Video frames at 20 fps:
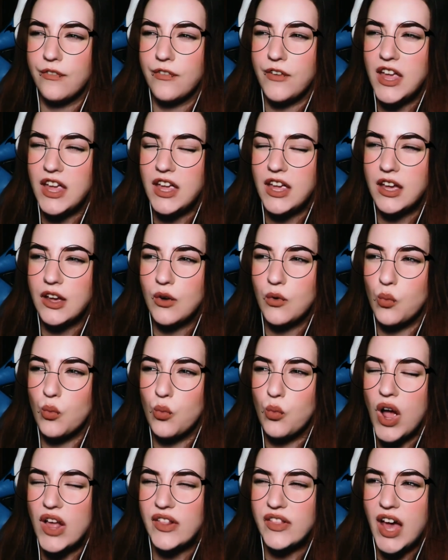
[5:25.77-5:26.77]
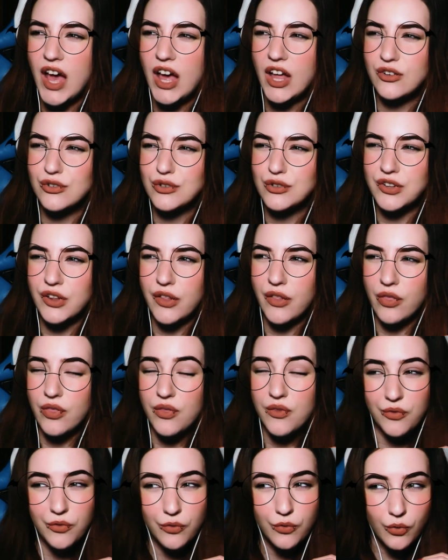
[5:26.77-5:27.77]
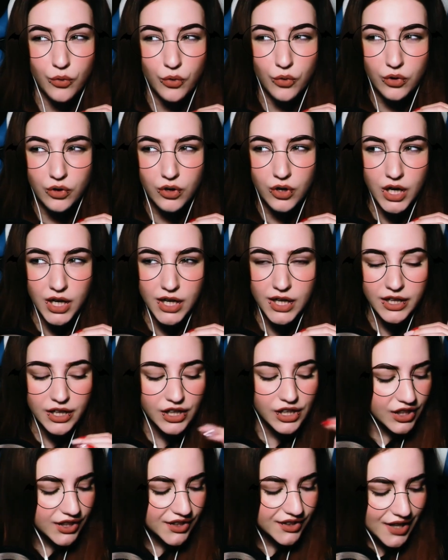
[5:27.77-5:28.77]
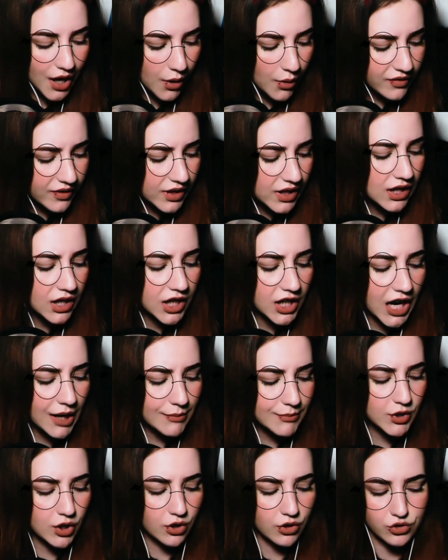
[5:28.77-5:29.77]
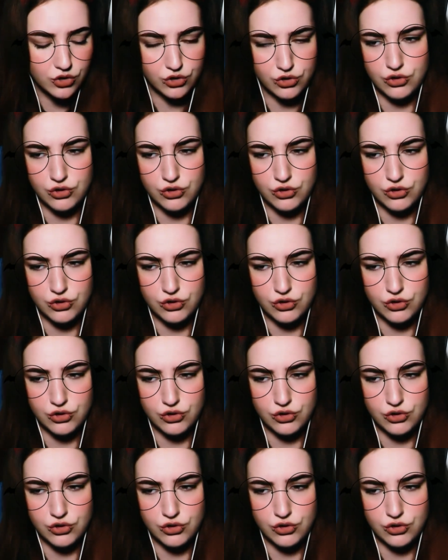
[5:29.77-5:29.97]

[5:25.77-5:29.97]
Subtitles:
think, 104 years? However, I'm not